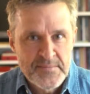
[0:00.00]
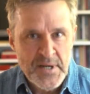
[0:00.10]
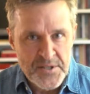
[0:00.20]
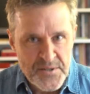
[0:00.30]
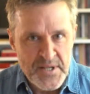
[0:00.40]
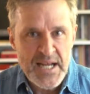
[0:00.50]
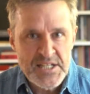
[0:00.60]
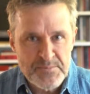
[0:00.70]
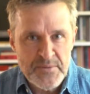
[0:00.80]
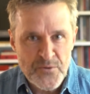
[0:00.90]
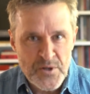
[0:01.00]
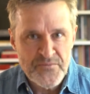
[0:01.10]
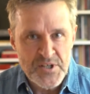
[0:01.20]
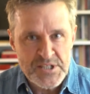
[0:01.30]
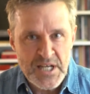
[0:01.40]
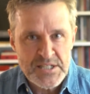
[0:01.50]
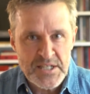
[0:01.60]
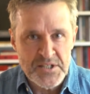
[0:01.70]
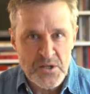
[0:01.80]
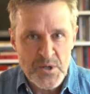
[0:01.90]
I knew the answer before I finished
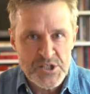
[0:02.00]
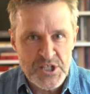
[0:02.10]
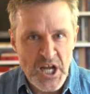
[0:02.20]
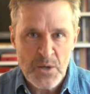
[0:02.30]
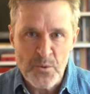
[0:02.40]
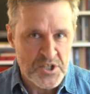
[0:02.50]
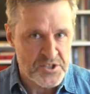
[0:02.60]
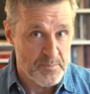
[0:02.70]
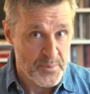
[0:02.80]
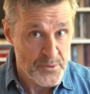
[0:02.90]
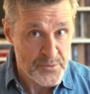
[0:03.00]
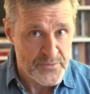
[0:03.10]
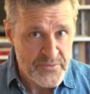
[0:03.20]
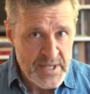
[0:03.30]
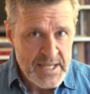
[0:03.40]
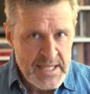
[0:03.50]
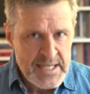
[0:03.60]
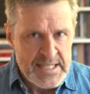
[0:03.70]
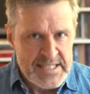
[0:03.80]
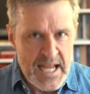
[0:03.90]
asking the question I wanted to prove.
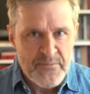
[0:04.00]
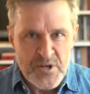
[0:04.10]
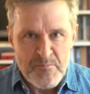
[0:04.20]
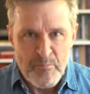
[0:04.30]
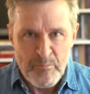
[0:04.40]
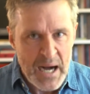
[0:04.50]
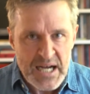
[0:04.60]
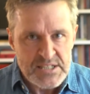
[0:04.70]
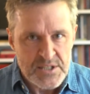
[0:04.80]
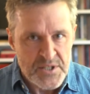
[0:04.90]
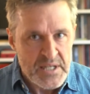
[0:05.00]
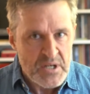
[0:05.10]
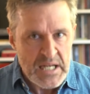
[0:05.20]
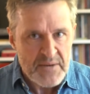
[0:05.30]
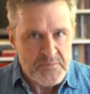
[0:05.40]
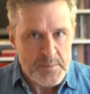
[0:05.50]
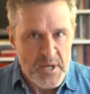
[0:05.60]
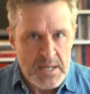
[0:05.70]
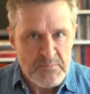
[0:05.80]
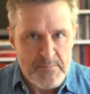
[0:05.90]
To every bastard that ever laughed at me
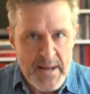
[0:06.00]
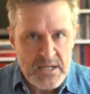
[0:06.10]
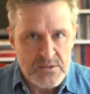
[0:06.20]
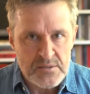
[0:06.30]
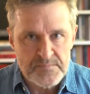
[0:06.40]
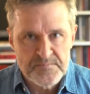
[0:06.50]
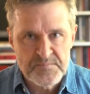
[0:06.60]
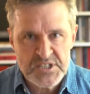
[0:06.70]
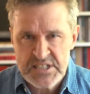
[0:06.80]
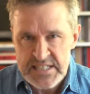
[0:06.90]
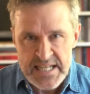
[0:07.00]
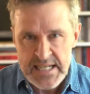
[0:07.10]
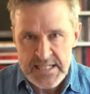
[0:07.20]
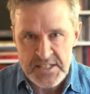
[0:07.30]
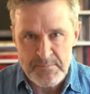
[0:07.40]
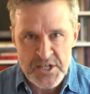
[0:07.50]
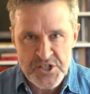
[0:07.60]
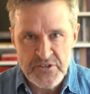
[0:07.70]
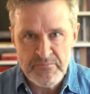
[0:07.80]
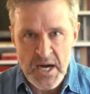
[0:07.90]
behind my back or sneered at the
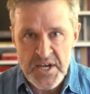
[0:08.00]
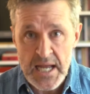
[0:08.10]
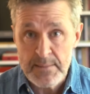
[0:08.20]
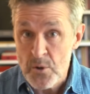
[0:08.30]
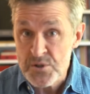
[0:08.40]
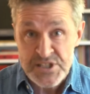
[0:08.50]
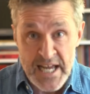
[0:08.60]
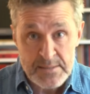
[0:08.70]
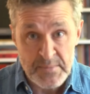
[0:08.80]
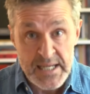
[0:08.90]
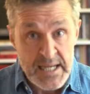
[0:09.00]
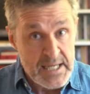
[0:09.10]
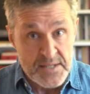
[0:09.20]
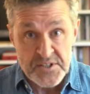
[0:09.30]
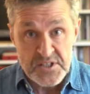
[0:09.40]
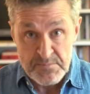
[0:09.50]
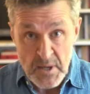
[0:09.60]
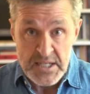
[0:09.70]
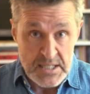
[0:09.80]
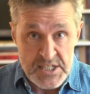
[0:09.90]
mention of my name or sacked me, that
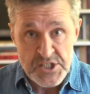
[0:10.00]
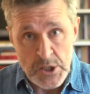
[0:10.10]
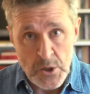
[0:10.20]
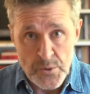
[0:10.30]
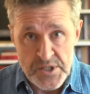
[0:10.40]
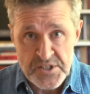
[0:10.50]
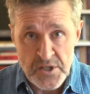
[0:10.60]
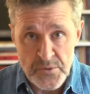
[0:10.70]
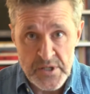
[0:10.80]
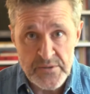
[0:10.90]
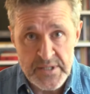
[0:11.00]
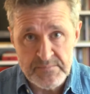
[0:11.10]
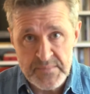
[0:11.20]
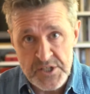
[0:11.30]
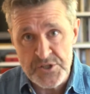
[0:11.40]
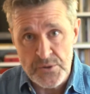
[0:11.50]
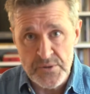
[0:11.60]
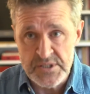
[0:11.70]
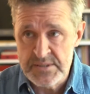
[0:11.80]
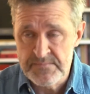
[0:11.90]
despite a less than glorious career in
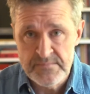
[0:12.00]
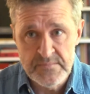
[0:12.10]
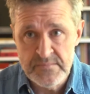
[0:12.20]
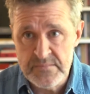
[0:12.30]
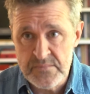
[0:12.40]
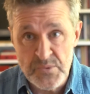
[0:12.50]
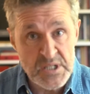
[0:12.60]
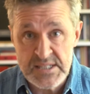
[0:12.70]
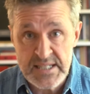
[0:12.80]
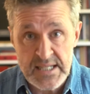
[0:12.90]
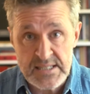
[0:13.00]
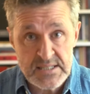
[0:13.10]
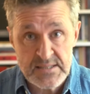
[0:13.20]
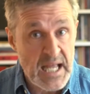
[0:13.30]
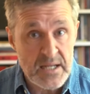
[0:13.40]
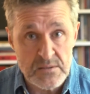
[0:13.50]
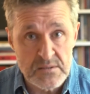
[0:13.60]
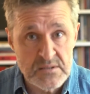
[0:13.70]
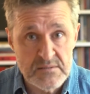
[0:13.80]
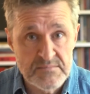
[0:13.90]
insurance, real estate,
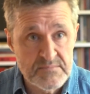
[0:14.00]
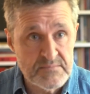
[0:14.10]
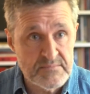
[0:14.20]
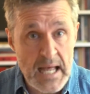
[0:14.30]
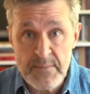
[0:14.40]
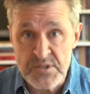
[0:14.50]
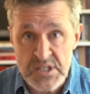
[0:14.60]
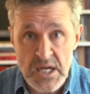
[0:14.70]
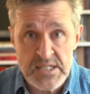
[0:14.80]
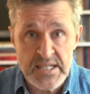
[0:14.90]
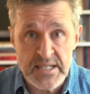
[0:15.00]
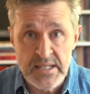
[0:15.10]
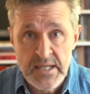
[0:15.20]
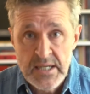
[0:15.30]
sales, advertising,